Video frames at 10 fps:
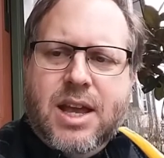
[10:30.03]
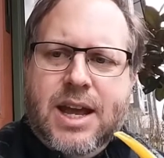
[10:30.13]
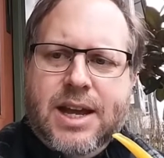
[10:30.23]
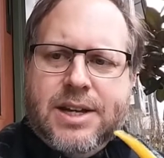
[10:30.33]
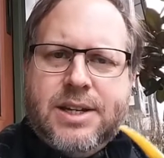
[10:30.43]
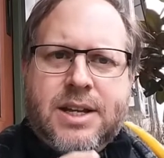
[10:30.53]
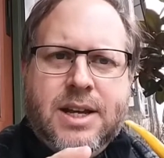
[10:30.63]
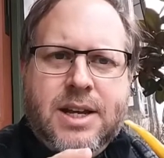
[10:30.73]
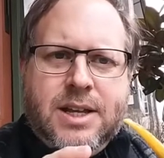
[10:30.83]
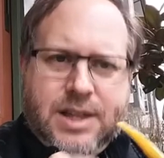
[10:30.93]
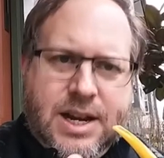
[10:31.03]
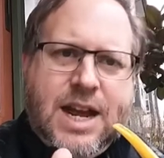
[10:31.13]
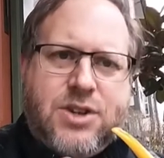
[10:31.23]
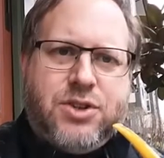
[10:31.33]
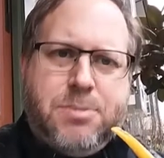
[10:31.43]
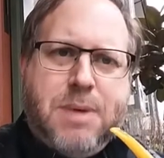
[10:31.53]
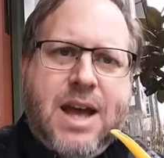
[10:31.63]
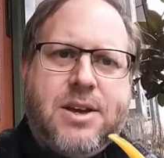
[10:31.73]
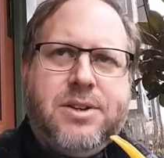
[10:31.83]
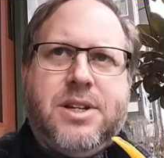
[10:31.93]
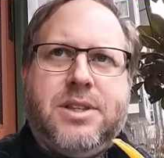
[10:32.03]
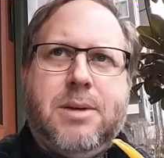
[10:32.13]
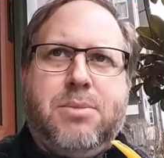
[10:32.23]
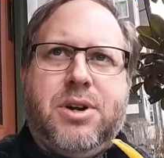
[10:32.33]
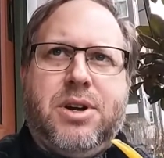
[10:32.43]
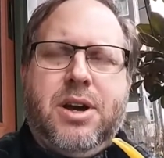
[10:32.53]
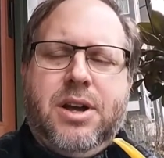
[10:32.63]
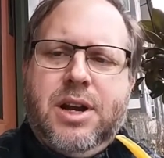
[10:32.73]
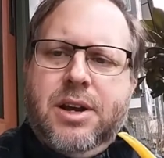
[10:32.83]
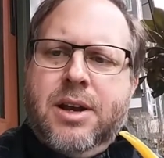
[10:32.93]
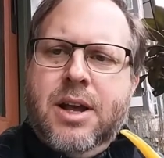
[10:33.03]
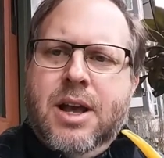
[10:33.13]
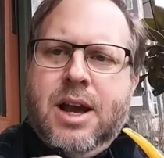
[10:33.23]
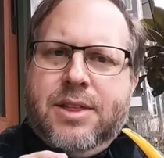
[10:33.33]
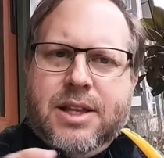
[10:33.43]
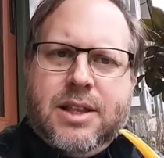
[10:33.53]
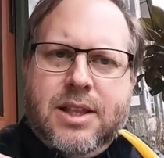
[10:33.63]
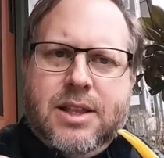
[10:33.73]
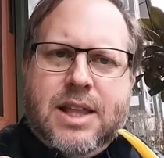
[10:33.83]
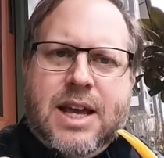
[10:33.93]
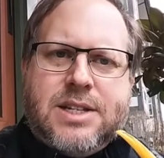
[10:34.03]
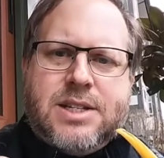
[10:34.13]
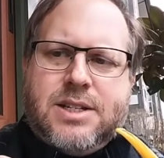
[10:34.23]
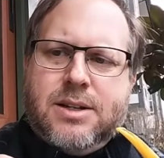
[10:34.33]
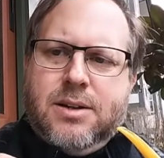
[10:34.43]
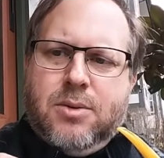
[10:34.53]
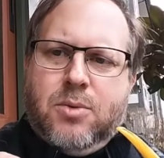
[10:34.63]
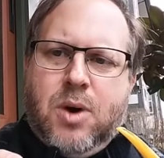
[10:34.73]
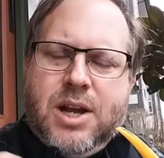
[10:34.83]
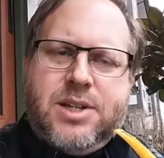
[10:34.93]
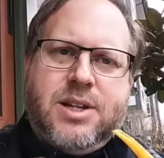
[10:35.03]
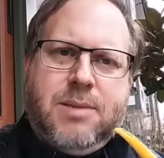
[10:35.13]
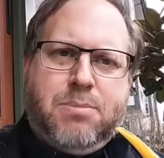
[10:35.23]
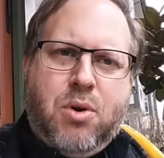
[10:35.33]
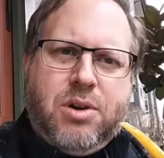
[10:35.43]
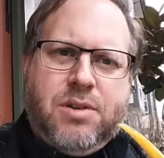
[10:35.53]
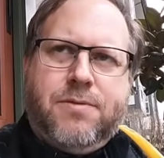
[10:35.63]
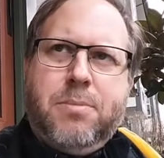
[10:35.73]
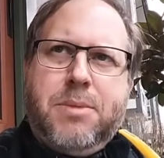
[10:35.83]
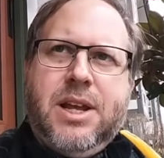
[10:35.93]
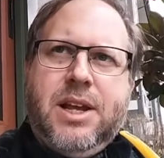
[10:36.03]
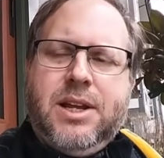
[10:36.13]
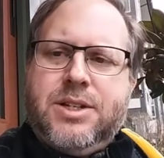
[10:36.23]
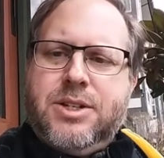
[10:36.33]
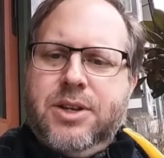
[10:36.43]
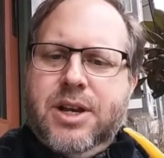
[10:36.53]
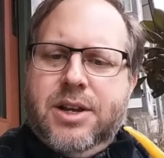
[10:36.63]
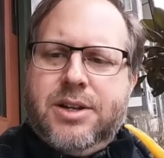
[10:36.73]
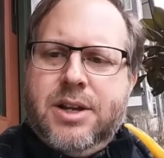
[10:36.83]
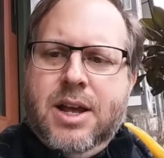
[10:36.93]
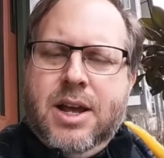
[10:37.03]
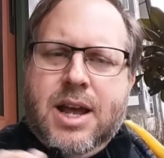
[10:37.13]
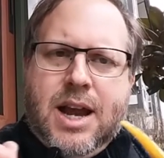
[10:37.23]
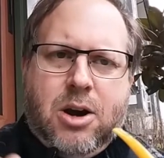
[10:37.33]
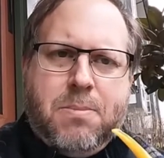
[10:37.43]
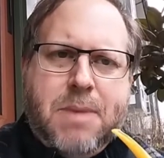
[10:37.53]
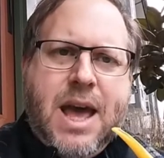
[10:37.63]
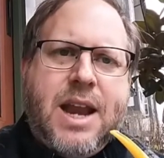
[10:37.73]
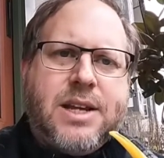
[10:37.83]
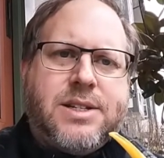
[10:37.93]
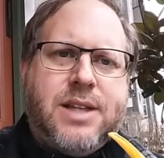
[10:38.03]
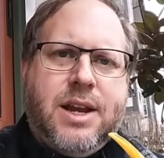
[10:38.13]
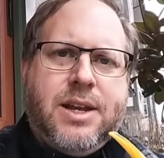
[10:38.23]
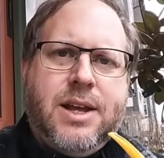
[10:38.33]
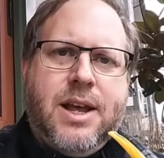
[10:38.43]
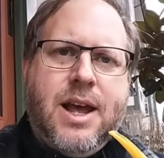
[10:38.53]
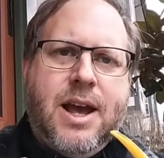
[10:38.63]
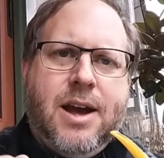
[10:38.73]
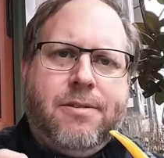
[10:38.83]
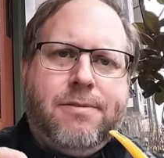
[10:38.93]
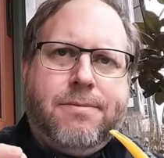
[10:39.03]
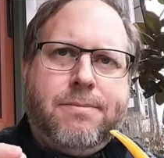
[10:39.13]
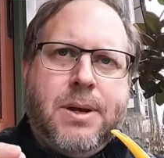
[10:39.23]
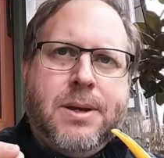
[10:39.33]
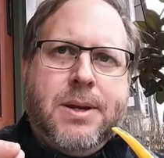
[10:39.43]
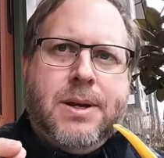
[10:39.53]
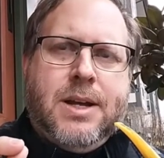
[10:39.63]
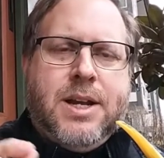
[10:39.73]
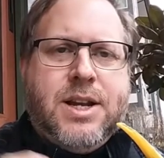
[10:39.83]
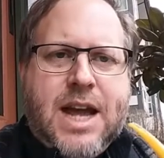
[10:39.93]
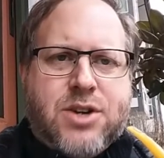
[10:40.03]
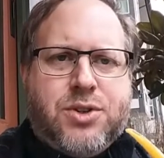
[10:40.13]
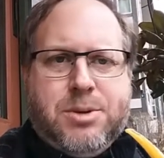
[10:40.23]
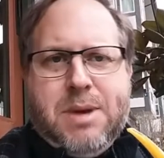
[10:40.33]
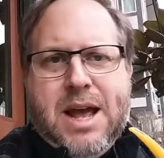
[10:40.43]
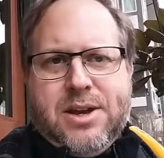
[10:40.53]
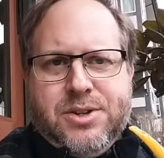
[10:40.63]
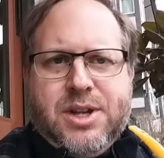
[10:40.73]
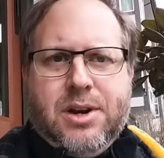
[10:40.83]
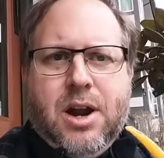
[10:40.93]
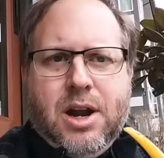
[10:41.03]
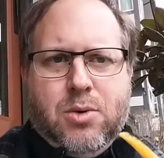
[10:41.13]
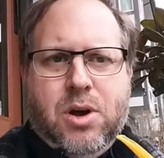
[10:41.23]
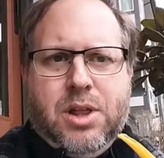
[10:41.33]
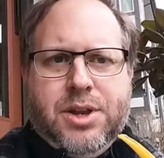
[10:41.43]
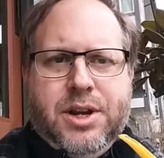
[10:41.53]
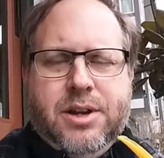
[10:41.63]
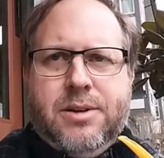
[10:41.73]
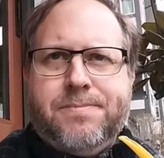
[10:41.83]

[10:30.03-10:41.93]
and the natural tobaccos that they put it on. And I think that's why it's important for me to get aromatics that have natural tobaccos that are high quality.